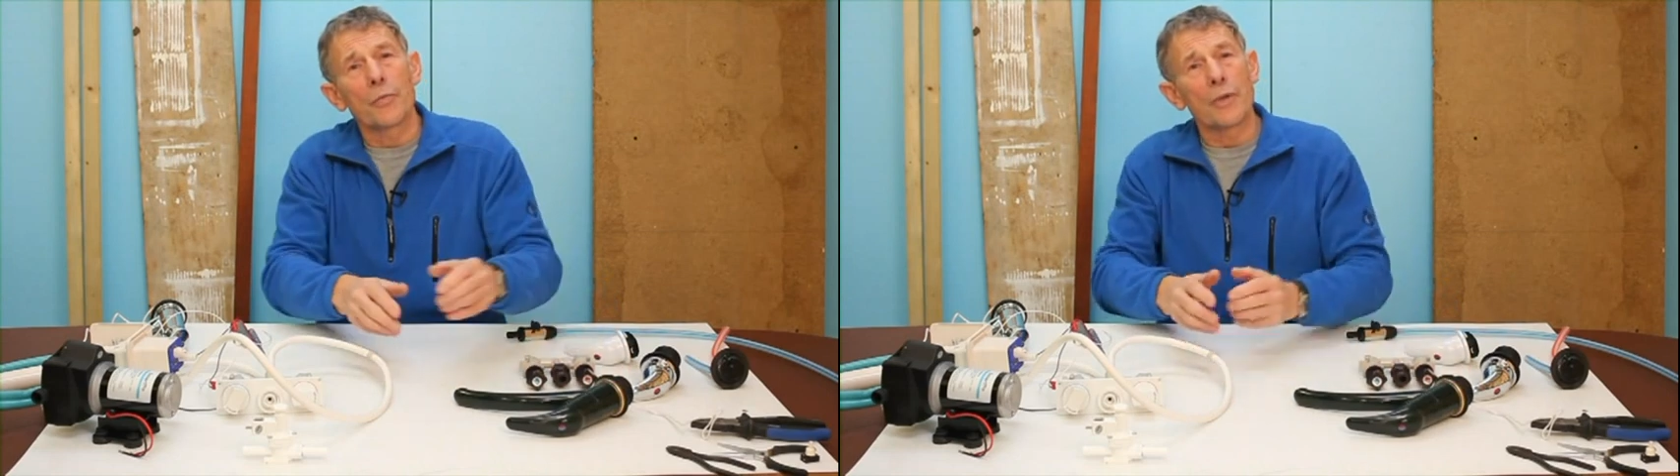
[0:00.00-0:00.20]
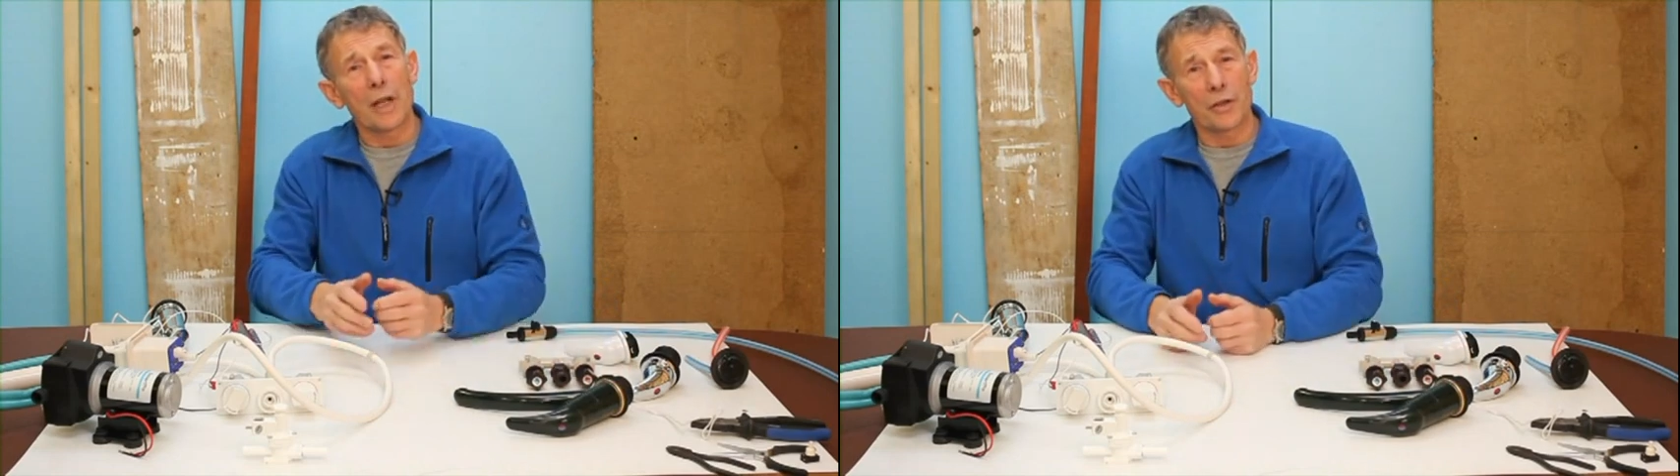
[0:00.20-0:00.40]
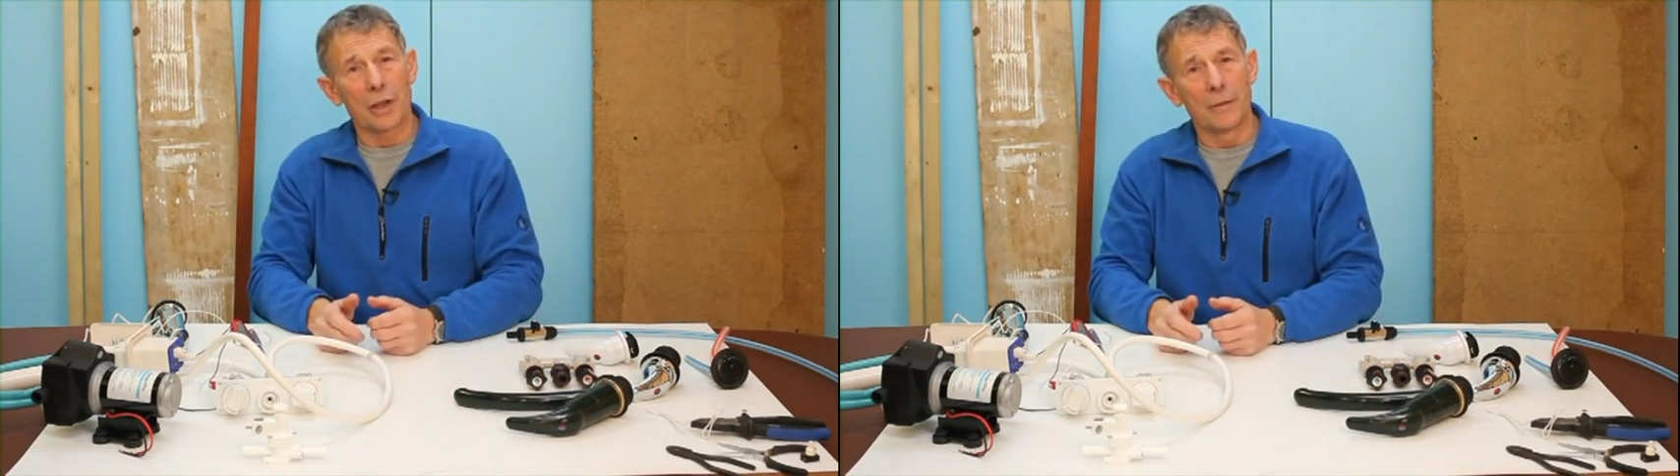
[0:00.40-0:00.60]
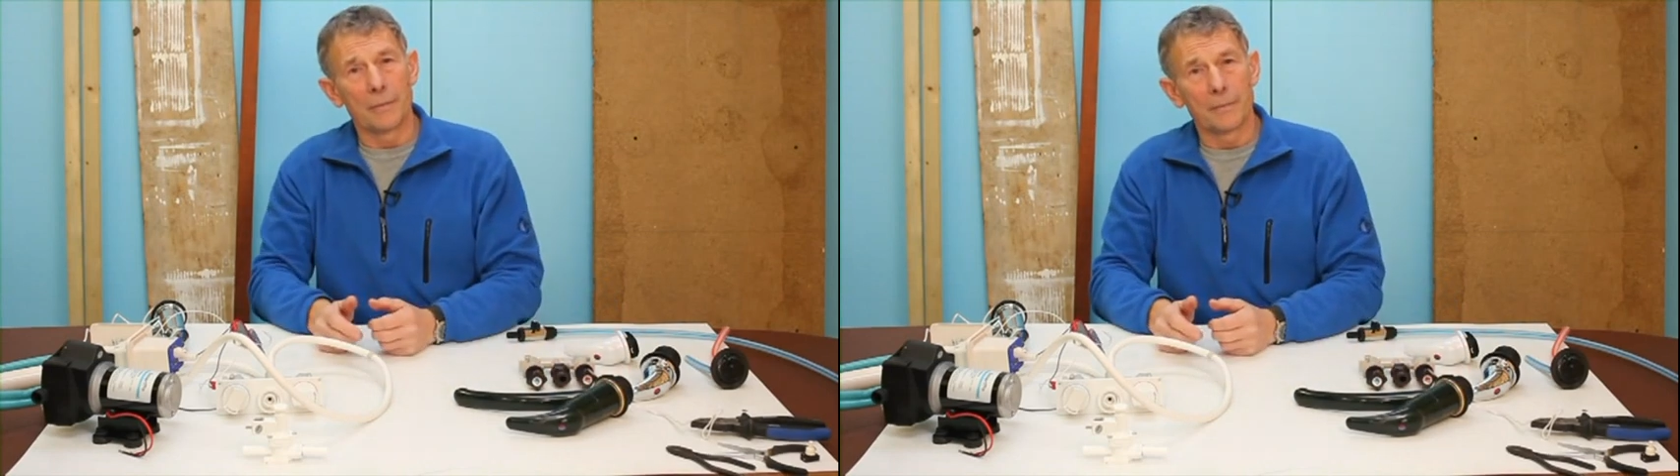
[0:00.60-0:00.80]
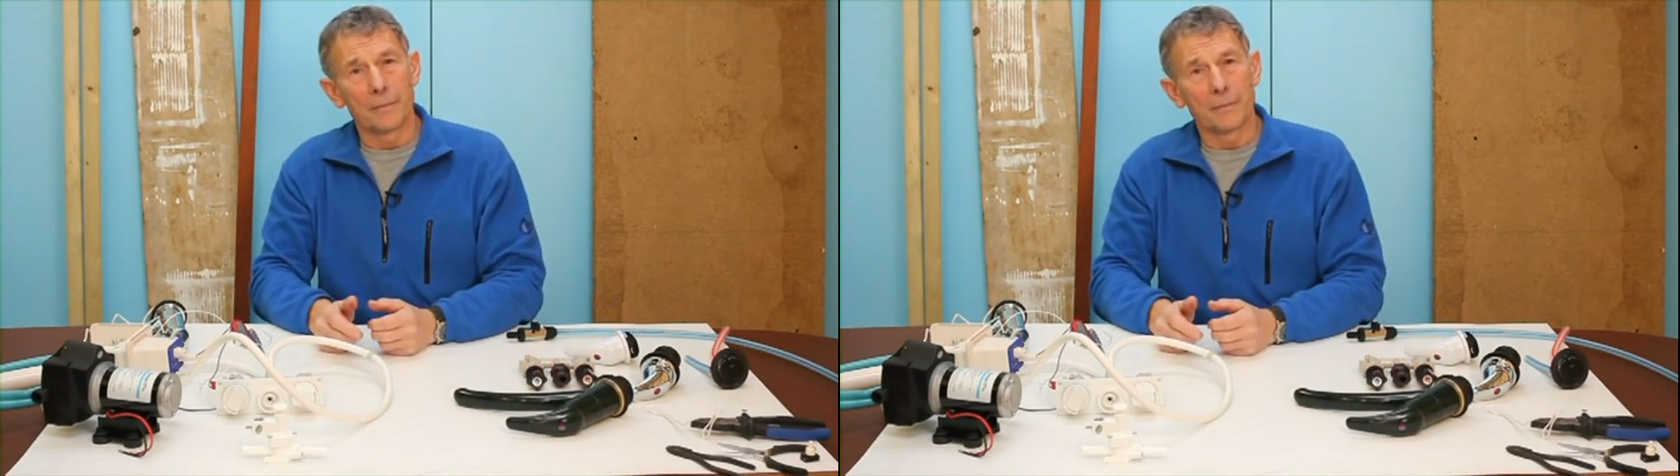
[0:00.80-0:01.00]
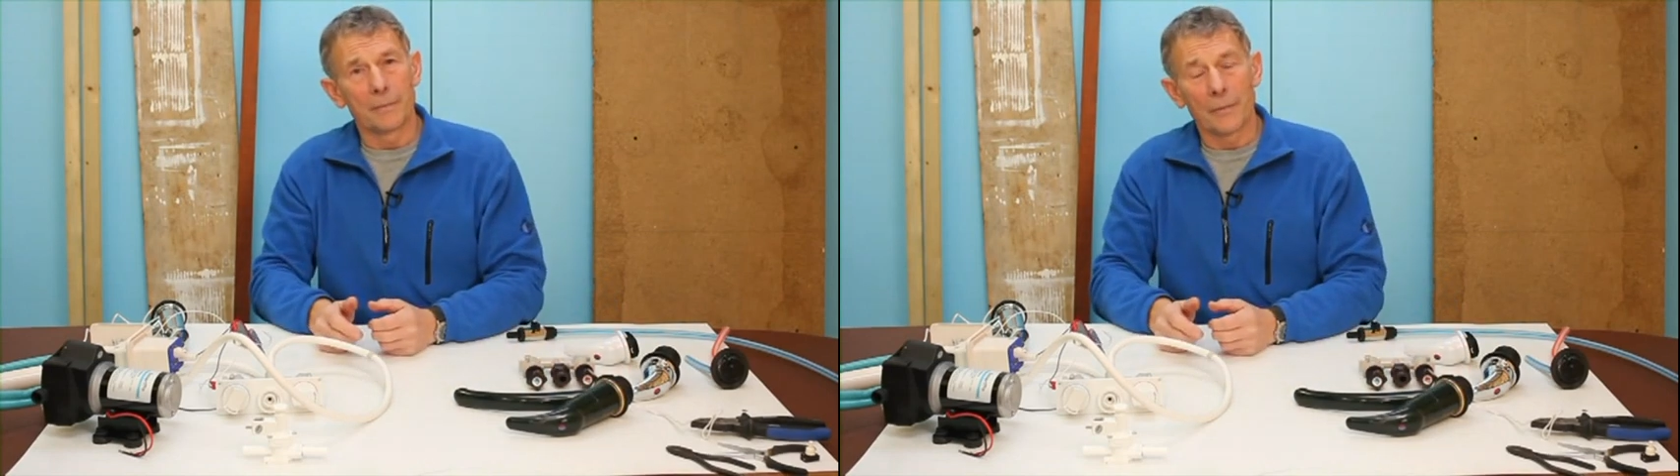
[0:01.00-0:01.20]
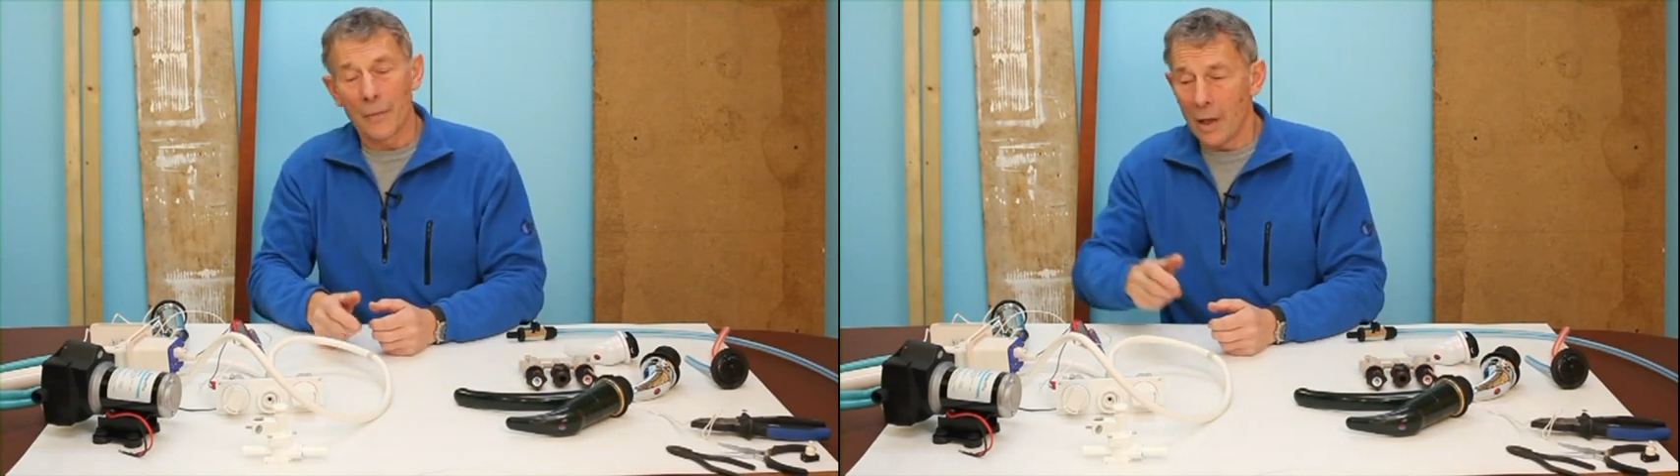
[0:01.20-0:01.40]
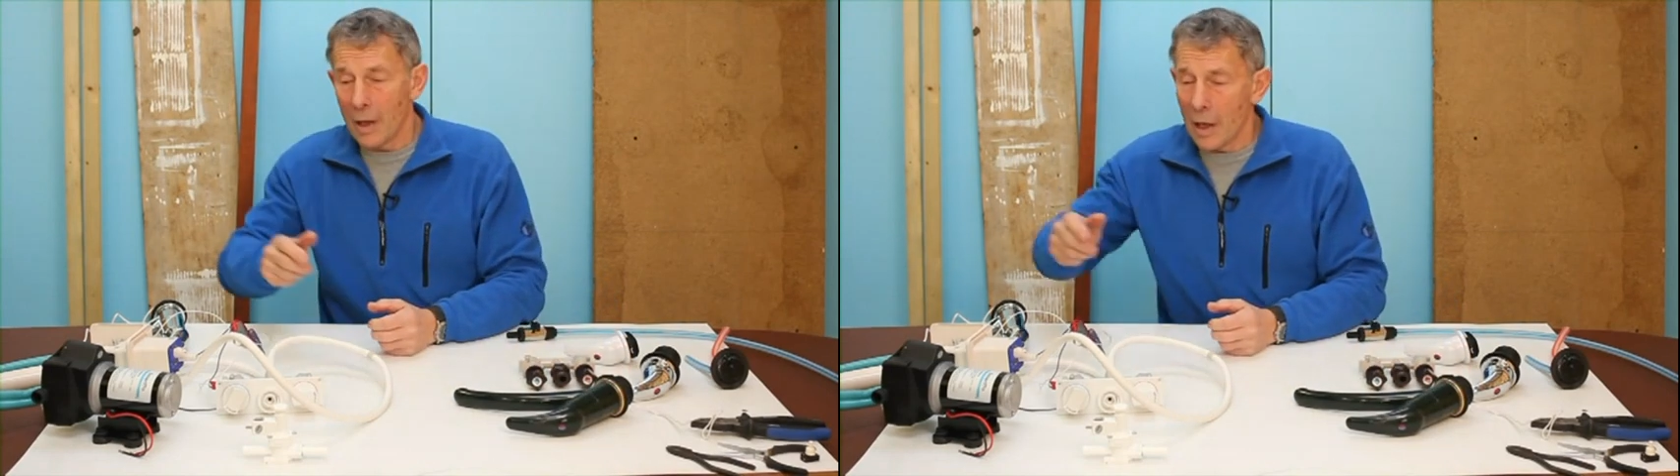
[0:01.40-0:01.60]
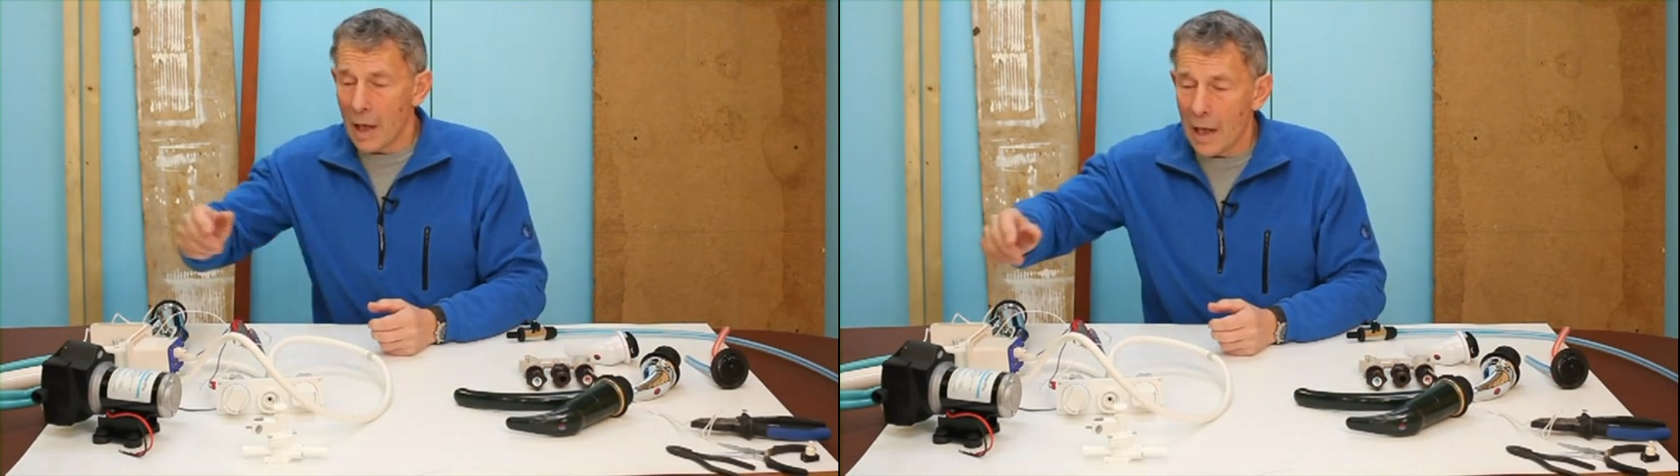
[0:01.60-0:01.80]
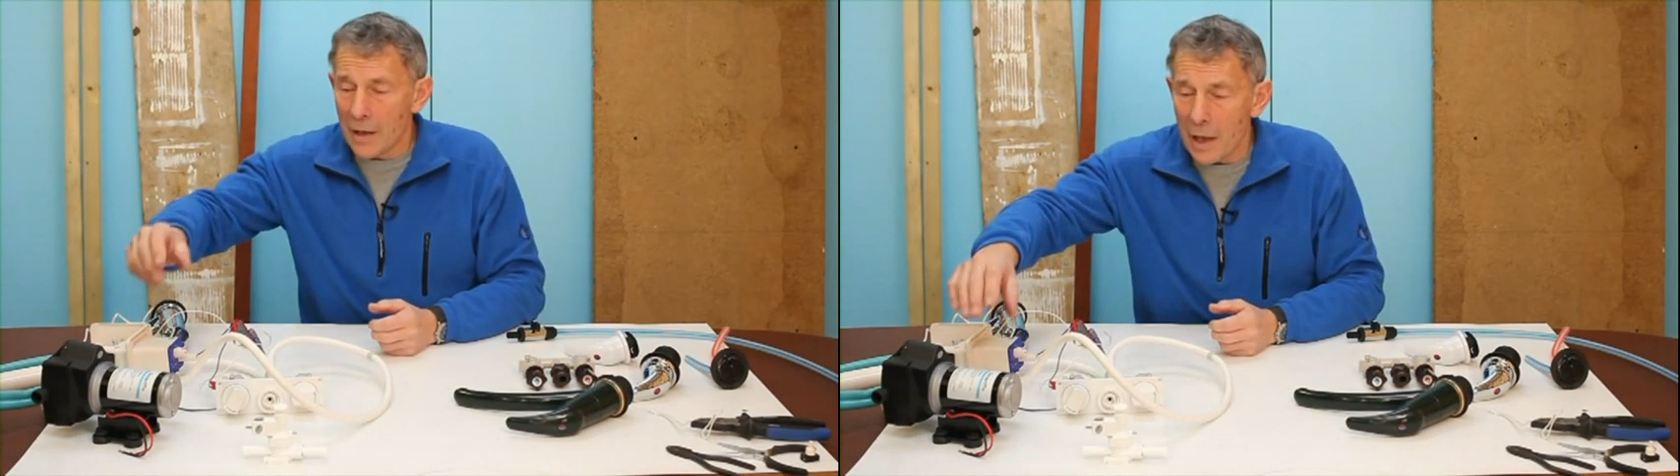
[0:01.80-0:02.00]
pressure.
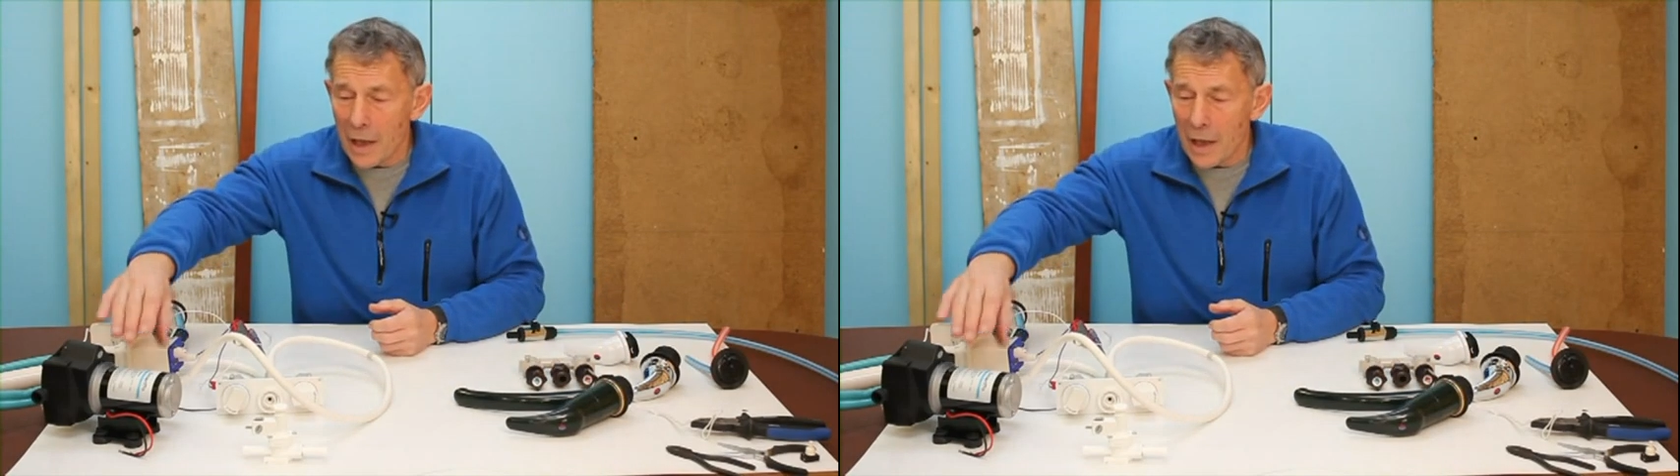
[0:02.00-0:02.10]
And